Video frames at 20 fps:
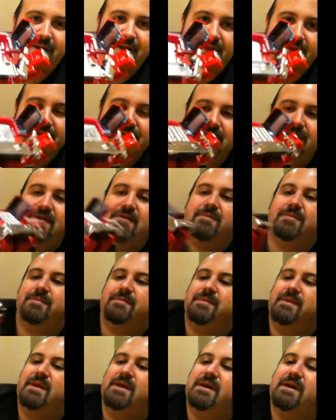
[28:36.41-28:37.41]
close that up.
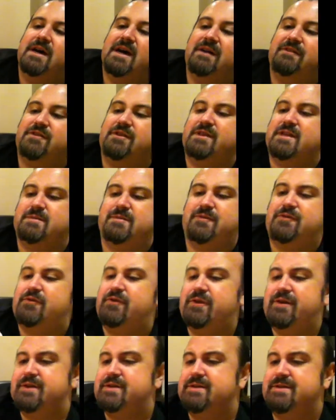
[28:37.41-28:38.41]
I've done this
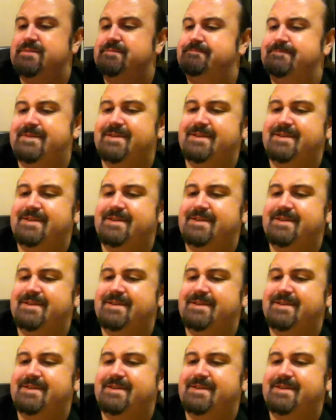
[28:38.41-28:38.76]
before, honest.